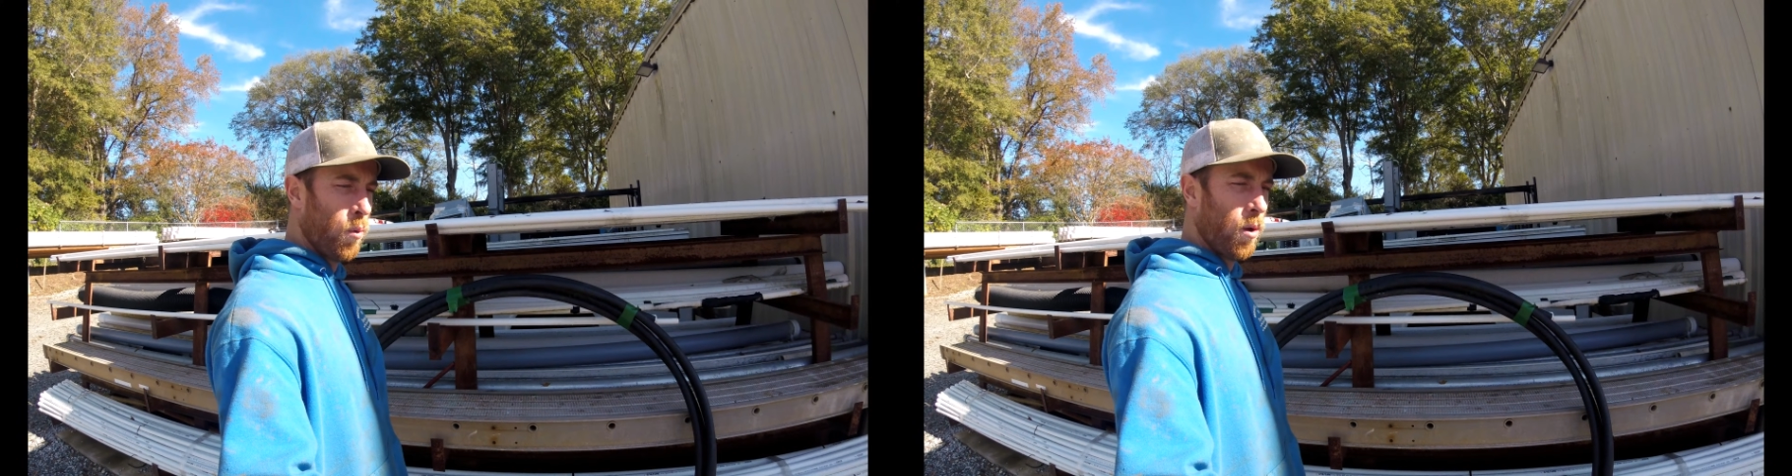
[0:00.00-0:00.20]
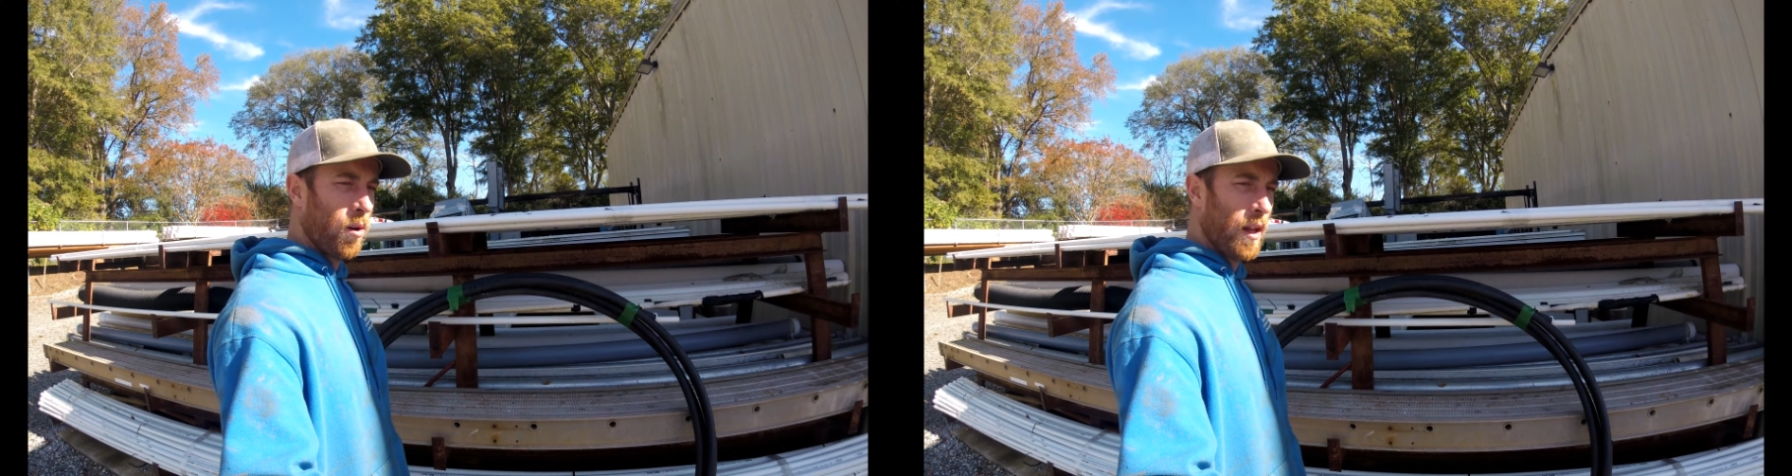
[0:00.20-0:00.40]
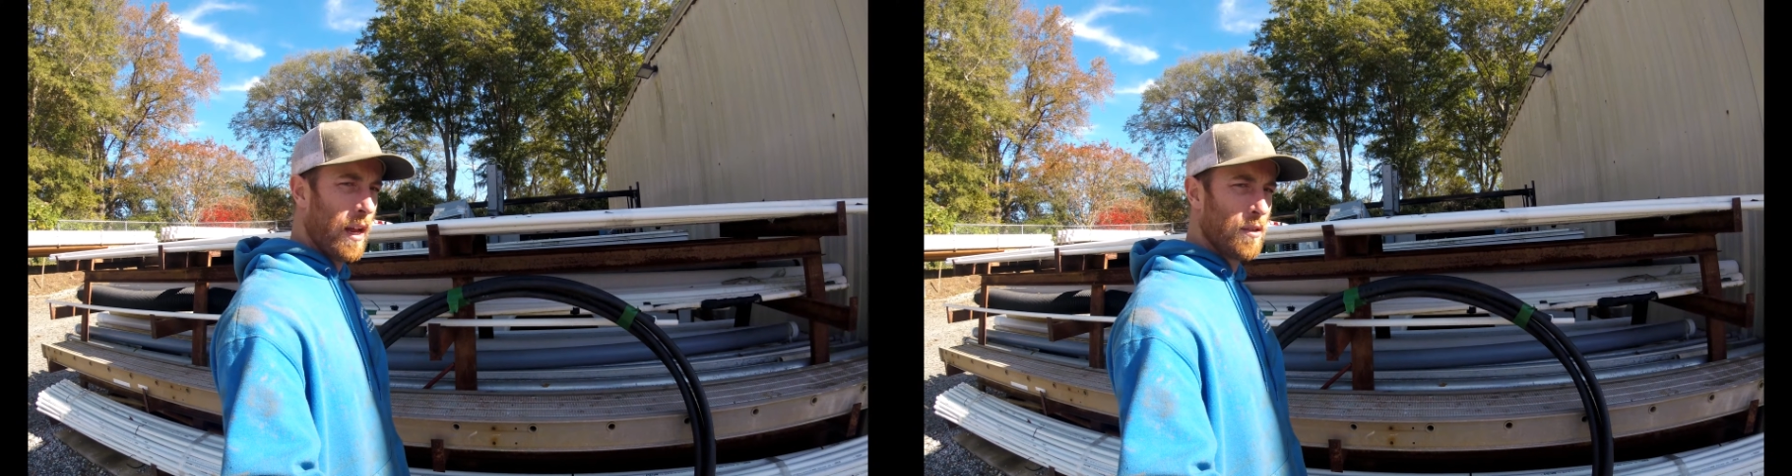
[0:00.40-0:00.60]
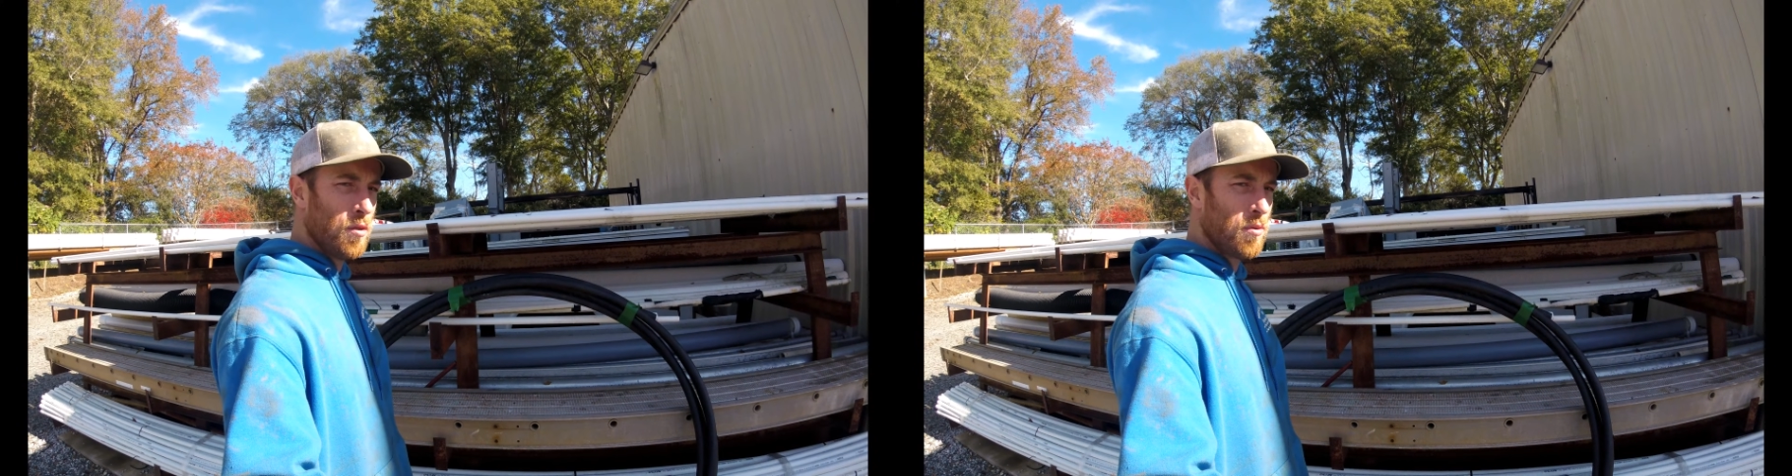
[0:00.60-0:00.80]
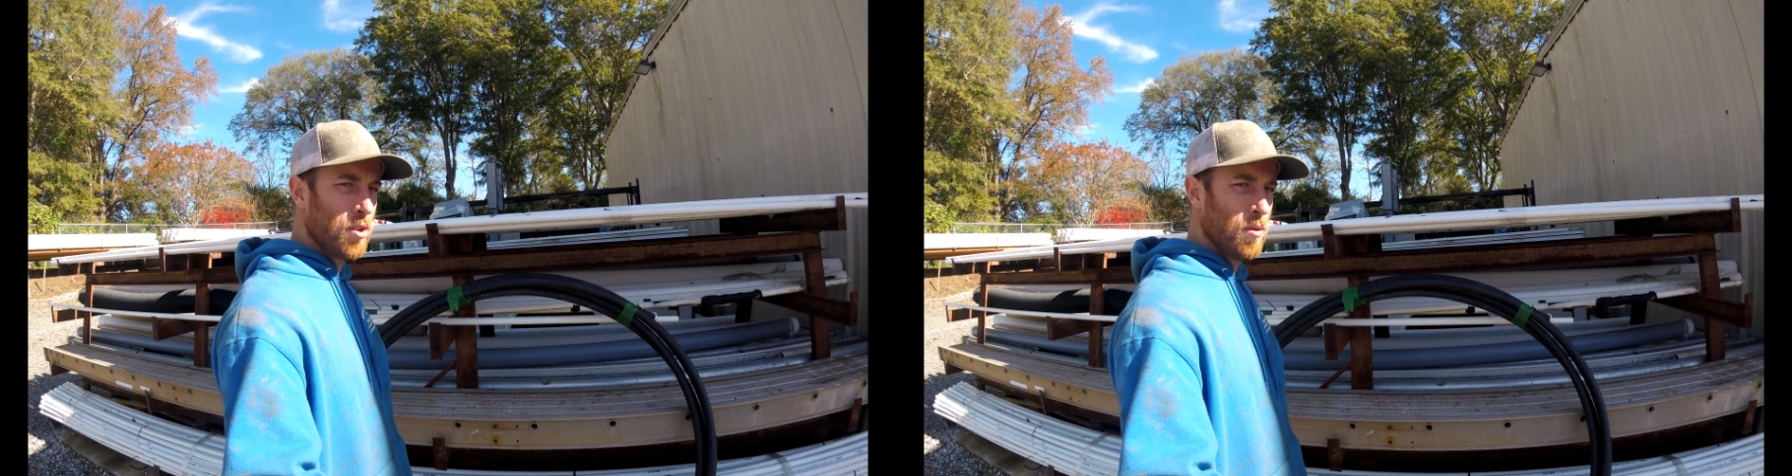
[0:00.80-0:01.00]
water line
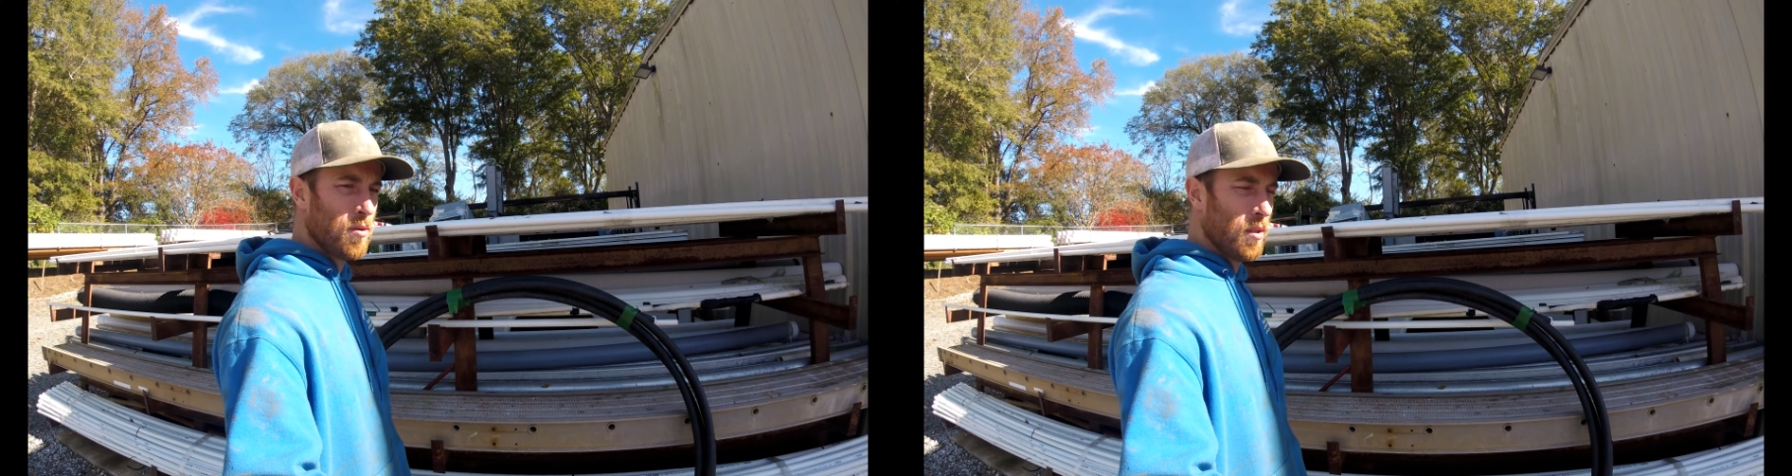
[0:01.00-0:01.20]
you choose